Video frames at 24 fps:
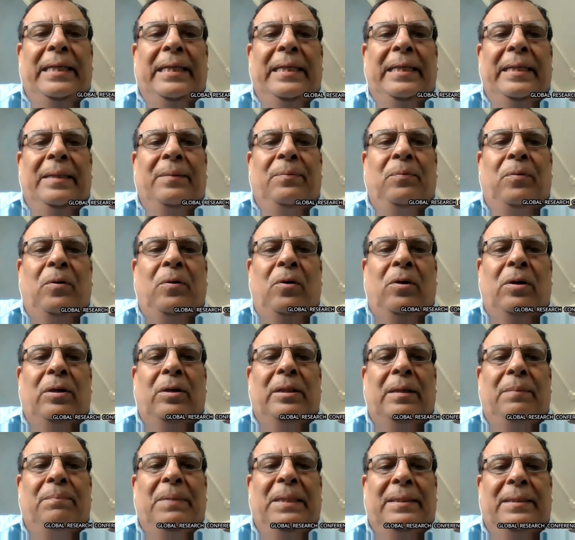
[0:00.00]
needed
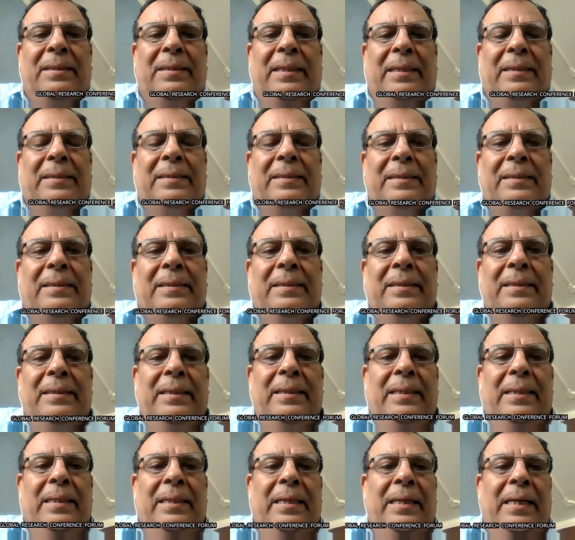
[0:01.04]
for the business,
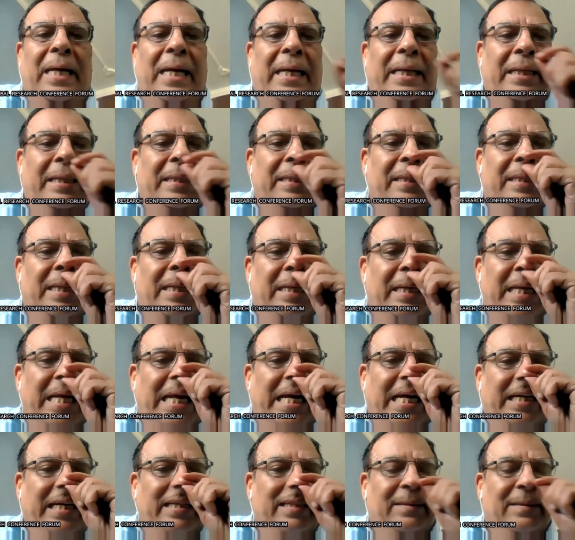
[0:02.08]
like the
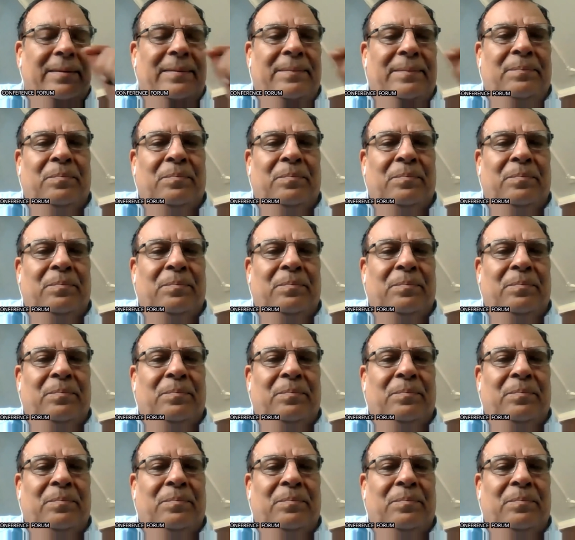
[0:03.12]
land,